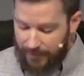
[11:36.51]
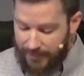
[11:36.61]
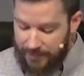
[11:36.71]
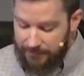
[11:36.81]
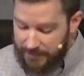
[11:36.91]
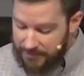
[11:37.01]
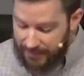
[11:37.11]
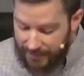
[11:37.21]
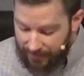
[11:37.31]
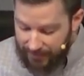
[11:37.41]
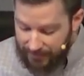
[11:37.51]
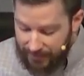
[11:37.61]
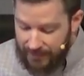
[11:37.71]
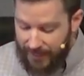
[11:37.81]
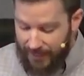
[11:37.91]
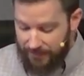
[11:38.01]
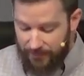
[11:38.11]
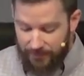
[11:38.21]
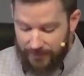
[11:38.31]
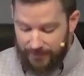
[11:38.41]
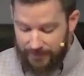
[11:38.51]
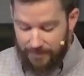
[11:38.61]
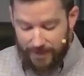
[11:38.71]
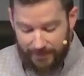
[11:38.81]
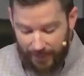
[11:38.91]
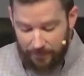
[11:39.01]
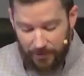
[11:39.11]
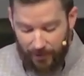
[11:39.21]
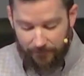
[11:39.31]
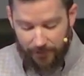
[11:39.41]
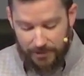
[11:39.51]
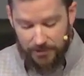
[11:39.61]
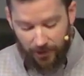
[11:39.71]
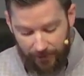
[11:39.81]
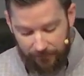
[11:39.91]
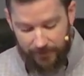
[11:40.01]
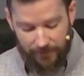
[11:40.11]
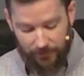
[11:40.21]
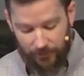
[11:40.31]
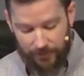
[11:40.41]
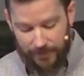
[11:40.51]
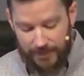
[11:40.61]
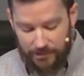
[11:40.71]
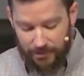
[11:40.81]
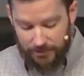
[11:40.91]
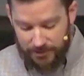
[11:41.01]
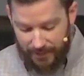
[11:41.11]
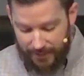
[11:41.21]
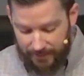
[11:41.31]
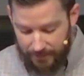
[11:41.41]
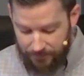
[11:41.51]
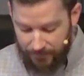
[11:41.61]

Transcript: And if it is any unclean animal that may not be offered as an offering to the Lord, then he shall stand